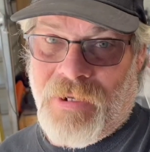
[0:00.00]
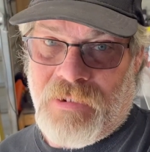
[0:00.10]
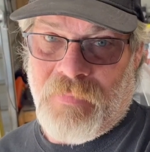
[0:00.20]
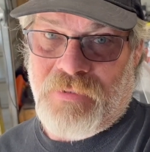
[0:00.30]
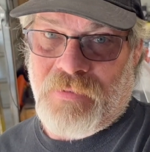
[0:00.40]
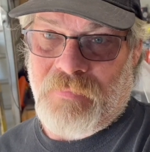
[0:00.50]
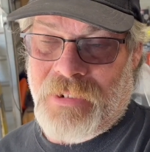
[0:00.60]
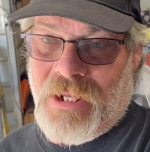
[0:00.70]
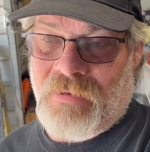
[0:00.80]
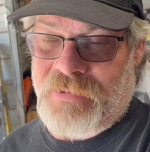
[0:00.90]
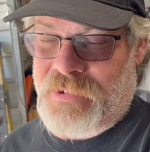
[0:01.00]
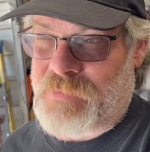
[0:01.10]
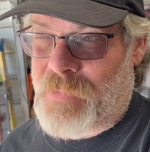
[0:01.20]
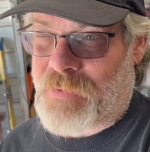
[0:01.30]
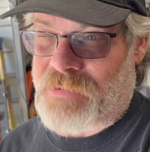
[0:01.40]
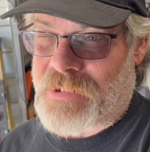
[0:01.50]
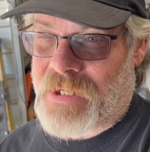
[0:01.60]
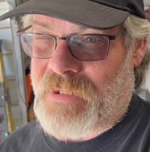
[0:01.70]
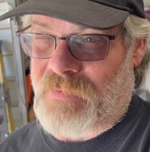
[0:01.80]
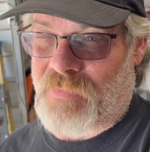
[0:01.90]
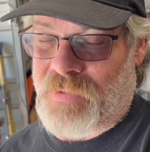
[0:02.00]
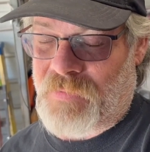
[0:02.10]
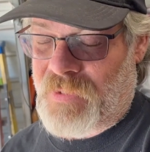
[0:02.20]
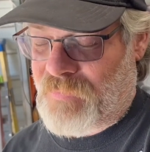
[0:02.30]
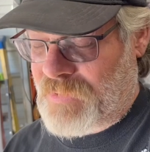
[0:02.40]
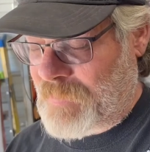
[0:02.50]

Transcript: to have to be trimmed out because this motor's like with the